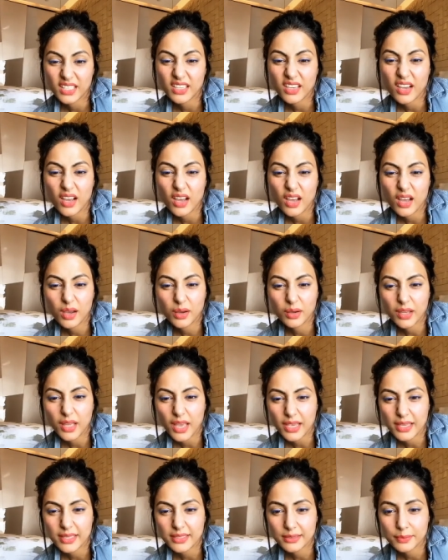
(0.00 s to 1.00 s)
And yeah,
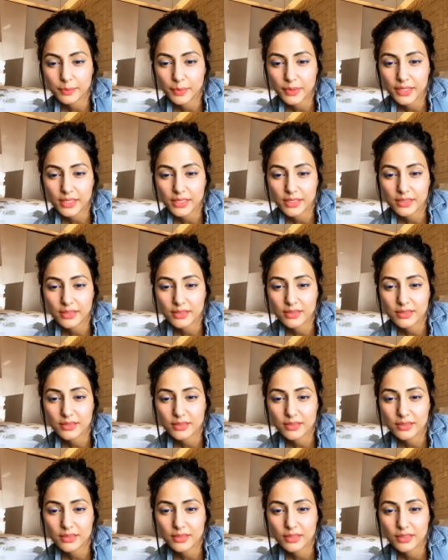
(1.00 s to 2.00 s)
guys,
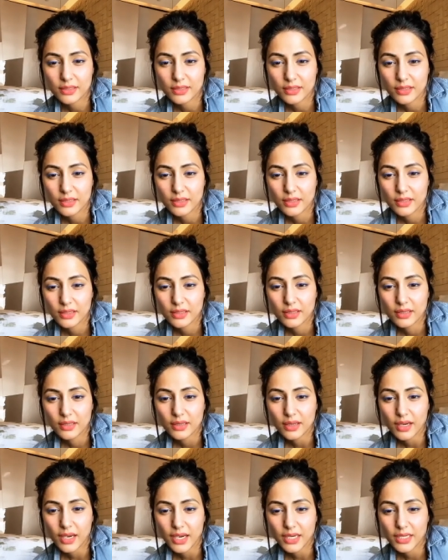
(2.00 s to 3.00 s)
please.
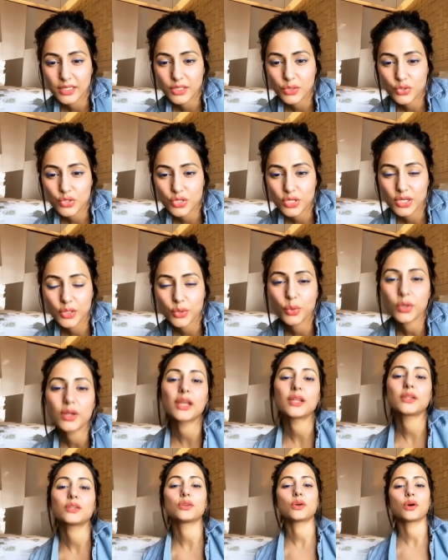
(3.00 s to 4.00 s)
I usually
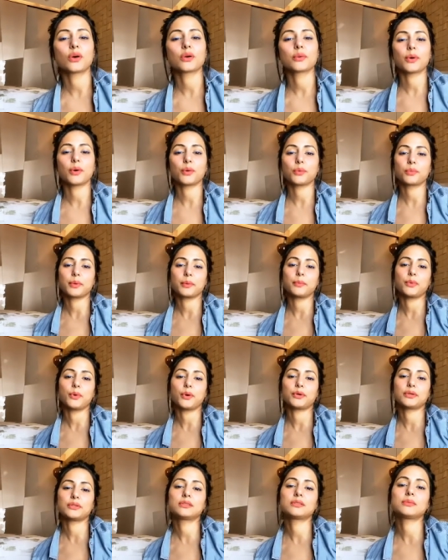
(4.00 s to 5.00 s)
don't like to talk about Bigg
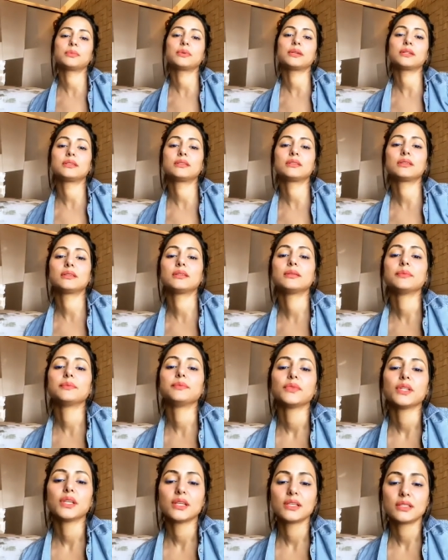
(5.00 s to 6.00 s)
Boss, but
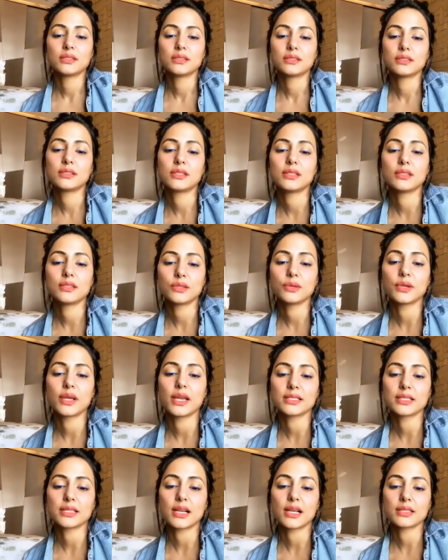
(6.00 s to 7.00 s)
since you
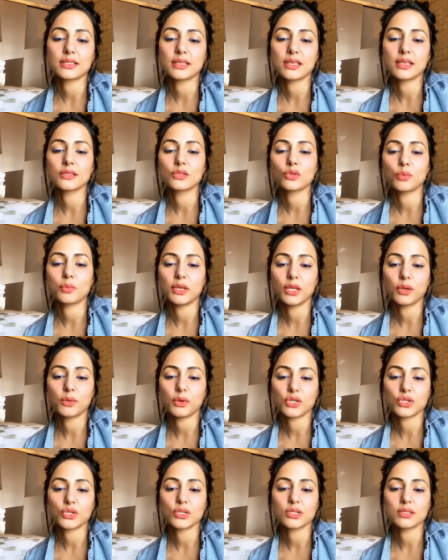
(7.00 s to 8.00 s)
guys are asking so many
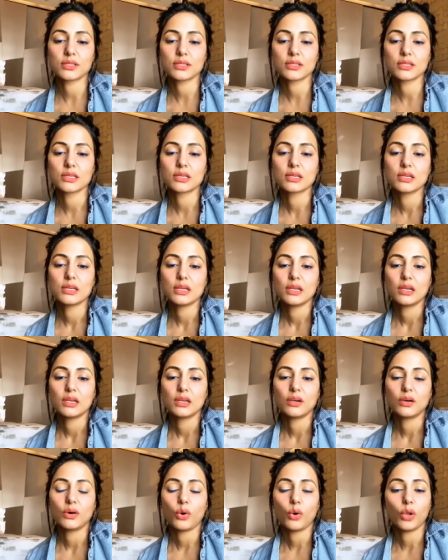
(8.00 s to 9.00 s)
questions,
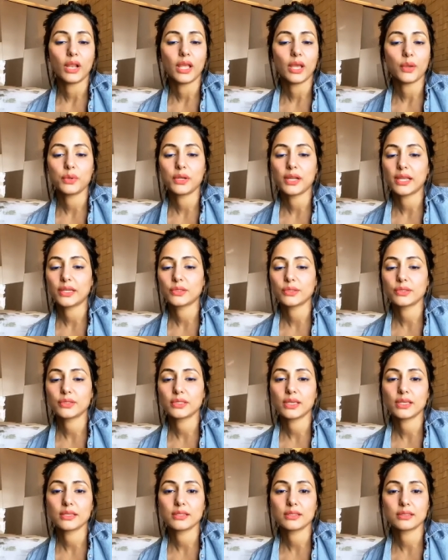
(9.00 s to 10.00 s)
all I would like to
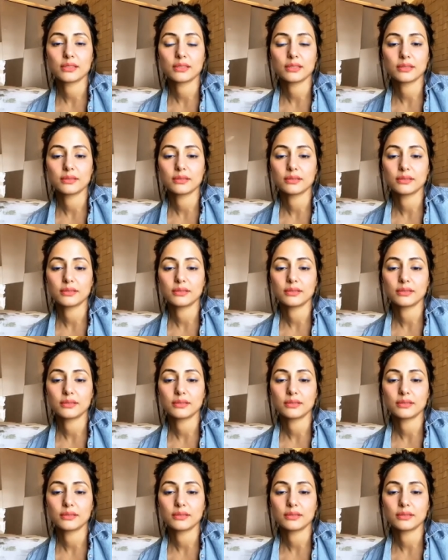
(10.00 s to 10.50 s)
say is